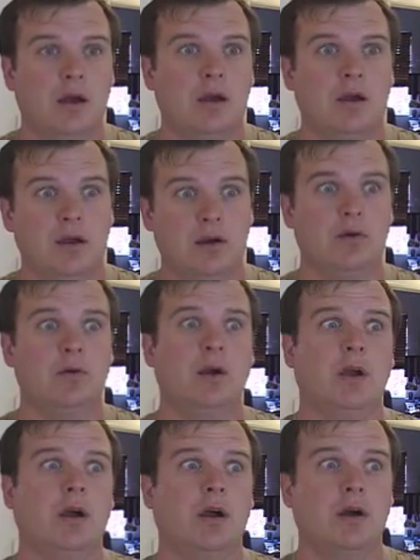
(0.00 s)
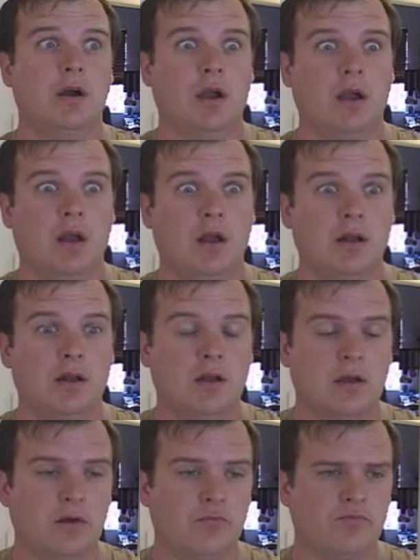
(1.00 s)
here we go again.
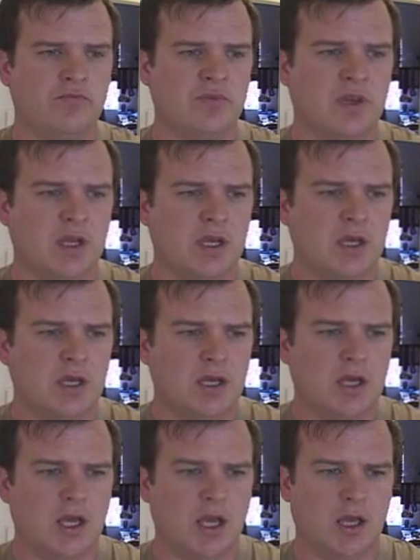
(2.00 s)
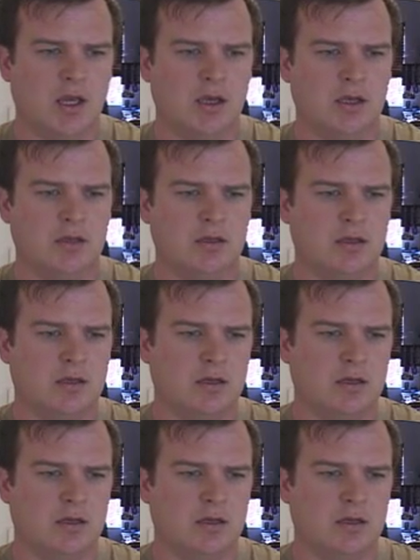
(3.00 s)
And,